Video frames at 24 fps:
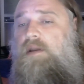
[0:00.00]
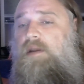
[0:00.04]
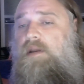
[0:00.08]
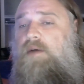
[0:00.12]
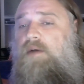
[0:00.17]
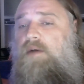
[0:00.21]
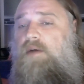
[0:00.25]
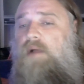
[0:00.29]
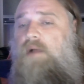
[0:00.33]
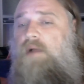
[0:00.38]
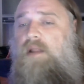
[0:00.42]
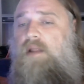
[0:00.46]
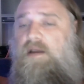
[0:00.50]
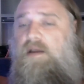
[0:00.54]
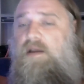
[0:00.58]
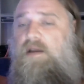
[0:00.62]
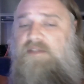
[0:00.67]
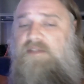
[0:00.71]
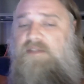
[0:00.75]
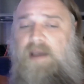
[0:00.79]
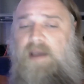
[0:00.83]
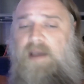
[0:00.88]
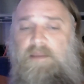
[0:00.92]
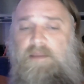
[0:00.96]
a lot of
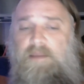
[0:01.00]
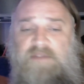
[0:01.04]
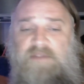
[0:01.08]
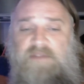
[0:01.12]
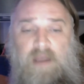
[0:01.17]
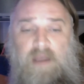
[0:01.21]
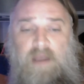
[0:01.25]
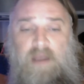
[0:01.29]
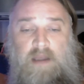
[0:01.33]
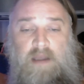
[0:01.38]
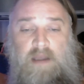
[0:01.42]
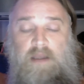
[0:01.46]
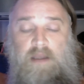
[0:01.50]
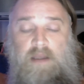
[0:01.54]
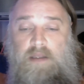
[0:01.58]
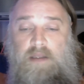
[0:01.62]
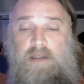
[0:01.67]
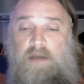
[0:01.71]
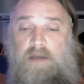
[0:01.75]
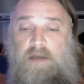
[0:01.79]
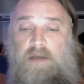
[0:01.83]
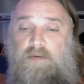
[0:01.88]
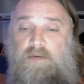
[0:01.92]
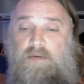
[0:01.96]
times you
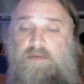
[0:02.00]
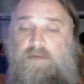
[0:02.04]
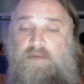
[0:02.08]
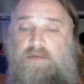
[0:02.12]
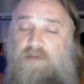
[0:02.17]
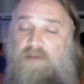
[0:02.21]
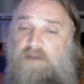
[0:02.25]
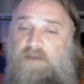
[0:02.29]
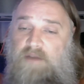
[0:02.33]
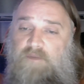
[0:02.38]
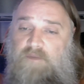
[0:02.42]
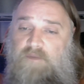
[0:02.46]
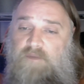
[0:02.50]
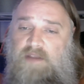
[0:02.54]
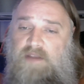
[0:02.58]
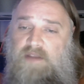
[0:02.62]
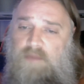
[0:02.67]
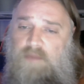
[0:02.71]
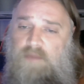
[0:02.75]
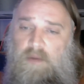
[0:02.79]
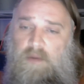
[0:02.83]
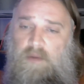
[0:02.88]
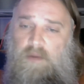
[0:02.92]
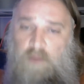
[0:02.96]
don't try to fix
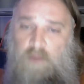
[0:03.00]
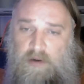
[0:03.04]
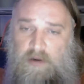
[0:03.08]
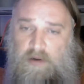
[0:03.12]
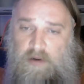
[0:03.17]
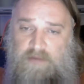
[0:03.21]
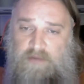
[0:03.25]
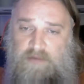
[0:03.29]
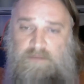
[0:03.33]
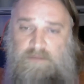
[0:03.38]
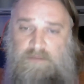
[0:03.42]
what works.